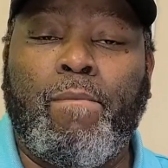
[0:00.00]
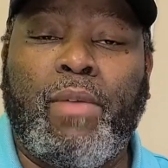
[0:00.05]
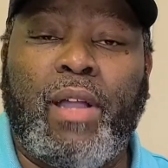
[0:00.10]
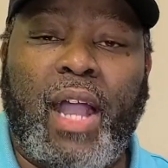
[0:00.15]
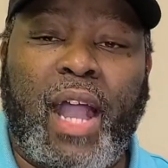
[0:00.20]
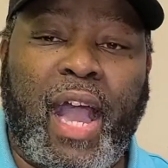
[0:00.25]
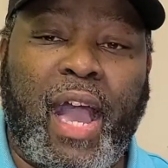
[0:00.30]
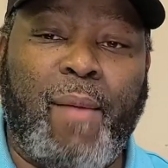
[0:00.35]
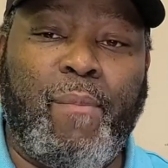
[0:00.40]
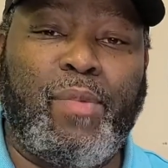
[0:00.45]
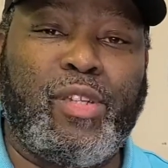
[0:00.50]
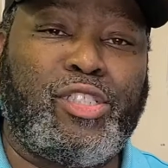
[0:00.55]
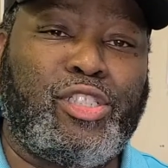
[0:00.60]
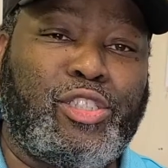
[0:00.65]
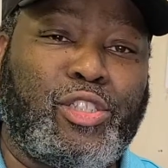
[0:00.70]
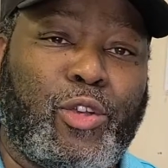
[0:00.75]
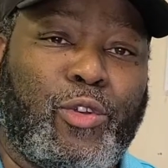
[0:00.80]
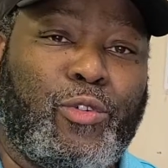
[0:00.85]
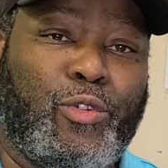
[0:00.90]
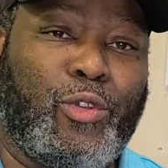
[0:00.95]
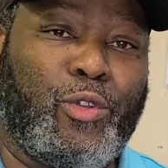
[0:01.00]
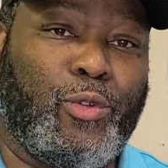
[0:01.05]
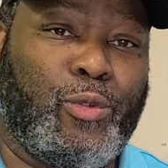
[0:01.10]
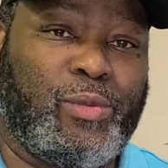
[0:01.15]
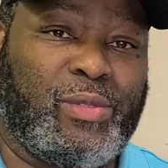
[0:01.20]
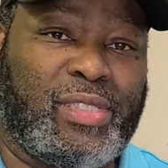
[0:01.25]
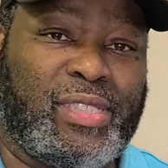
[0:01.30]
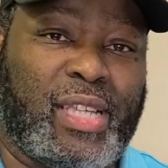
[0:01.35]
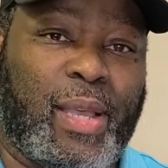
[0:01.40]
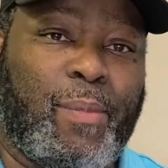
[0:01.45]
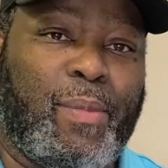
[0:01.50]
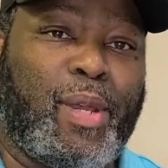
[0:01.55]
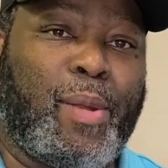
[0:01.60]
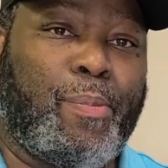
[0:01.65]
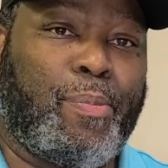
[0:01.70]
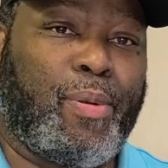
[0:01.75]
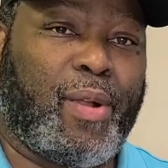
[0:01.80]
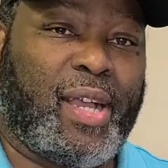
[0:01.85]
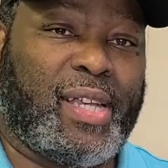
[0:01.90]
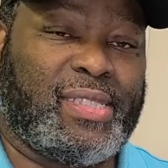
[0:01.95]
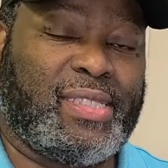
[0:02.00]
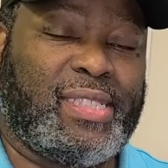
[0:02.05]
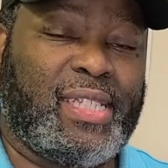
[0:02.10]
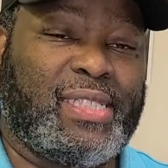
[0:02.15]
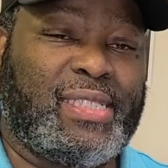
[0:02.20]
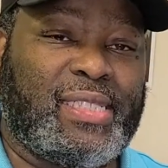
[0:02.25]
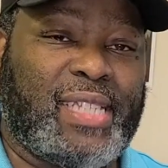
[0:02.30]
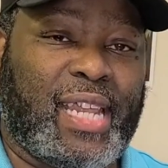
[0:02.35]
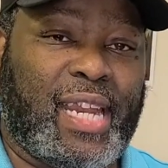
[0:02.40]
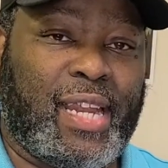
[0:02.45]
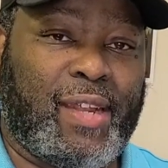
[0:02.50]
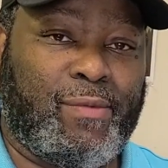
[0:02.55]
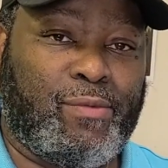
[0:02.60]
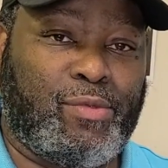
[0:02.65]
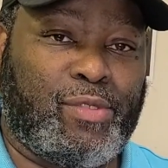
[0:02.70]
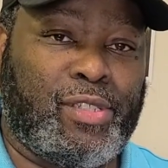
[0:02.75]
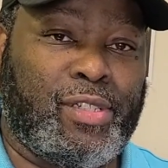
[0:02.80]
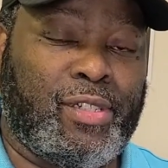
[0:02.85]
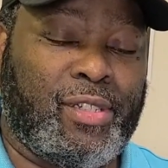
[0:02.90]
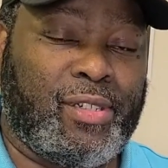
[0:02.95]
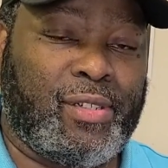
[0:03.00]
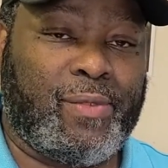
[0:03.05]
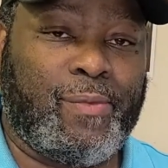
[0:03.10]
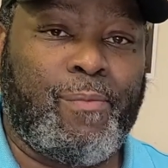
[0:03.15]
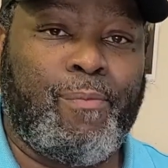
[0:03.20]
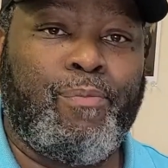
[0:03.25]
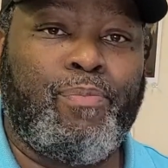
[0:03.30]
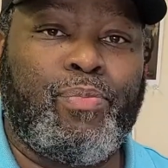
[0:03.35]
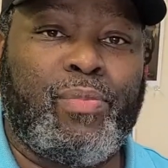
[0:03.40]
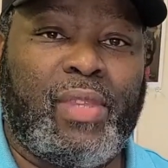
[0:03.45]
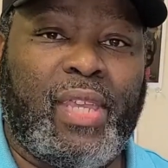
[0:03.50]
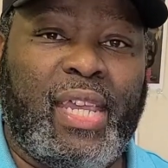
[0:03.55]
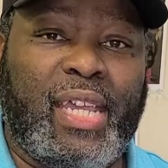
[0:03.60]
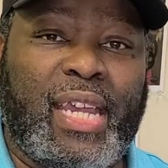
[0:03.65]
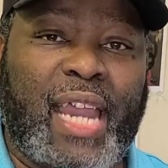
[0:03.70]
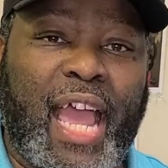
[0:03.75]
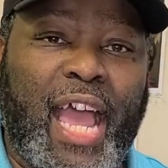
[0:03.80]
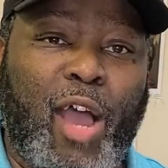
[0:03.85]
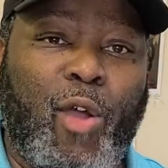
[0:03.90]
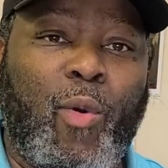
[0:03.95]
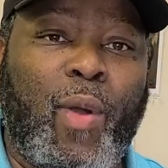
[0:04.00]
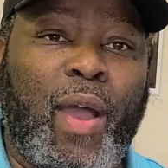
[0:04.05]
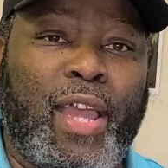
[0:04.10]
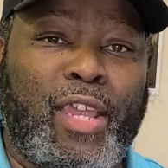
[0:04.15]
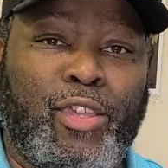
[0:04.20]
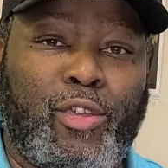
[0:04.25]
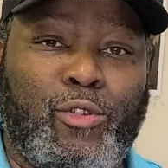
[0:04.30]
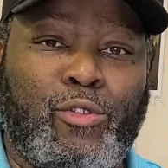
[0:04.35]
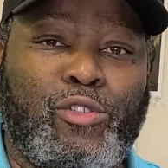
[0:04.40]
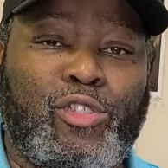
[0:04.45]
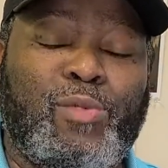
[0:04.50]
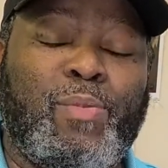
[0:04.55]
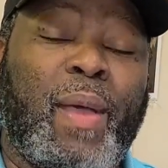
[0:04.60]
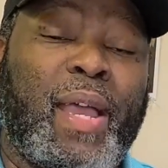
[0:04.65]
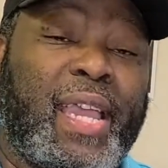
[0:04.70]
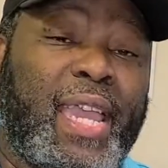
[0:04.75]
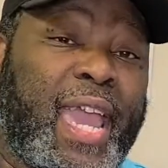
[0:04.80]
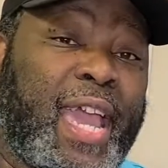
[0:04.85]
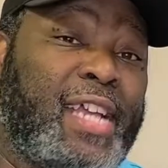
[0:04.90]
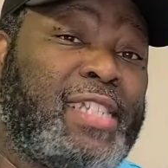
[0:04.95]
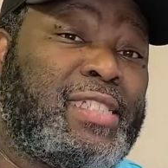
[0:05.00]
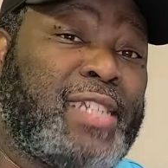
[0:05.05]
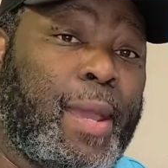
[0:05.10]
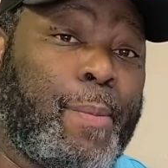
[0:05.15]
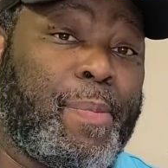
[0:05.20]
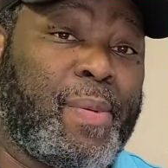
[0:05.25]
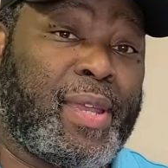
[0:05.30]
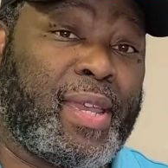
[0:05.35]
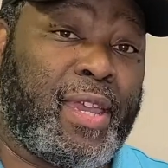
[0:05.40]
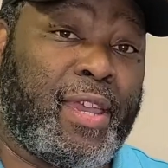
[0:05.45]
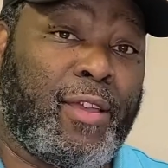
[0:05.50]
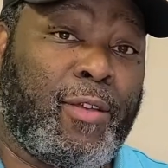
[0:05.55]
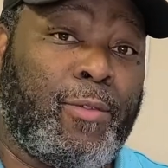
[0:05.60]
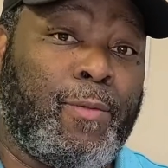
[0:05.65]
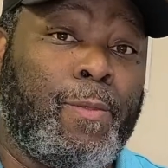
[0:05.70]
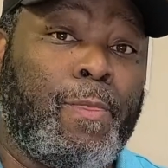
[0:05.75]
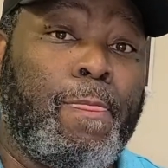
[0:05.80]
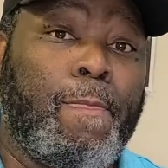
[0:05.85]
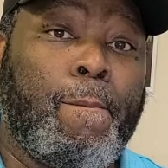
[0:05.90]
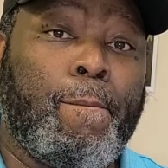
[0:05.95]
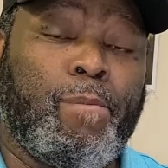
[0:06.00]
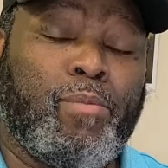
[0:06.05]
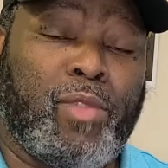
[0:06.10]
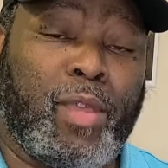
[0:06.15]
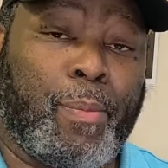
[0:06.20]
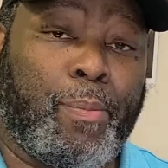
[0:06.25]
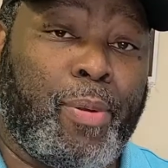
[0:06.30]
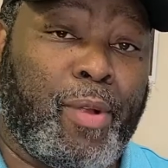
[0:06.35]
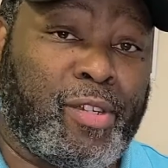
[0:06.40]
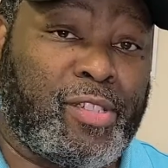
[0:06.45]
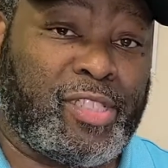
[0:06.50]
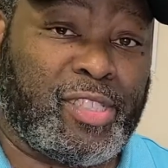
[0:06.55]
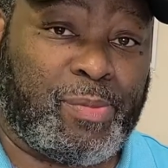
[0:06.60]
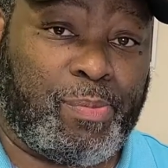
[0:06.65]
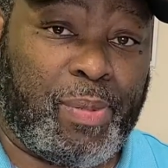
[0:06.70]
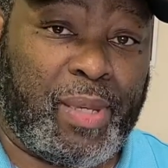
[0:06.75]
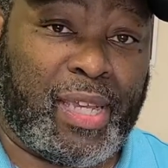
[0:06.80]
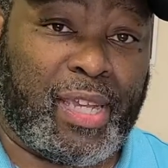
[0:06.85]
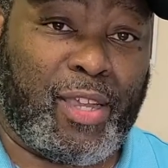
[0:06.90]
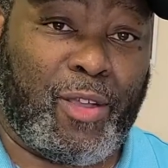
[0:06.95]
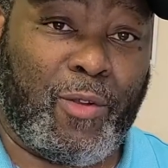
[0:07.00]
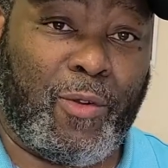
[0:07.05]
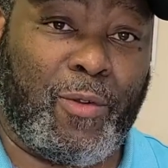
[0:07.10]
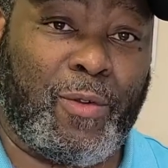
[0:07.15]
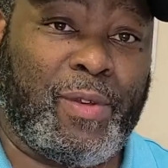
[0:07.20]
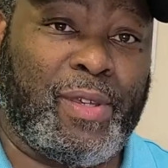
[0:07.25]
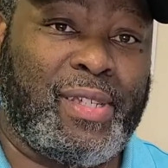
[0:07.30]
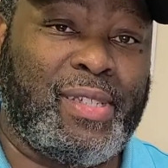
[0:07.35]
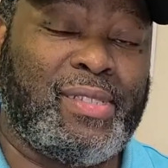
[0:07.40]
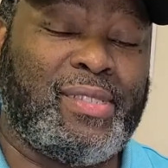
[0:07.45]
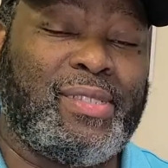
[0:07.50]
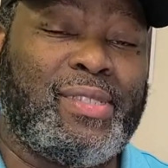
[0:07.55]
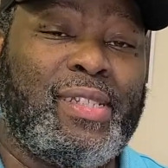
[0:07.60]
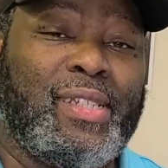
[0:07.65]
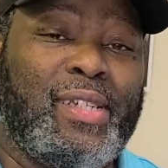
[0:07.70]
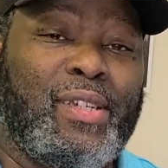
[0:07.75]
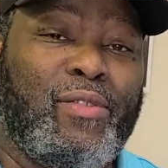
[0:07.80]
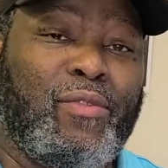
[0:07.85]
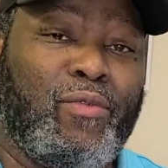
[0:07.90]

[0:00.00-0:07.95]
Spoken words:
I'm gonna show you some of the process that I've took and how I use my Cash App account to purchase Bitcoins.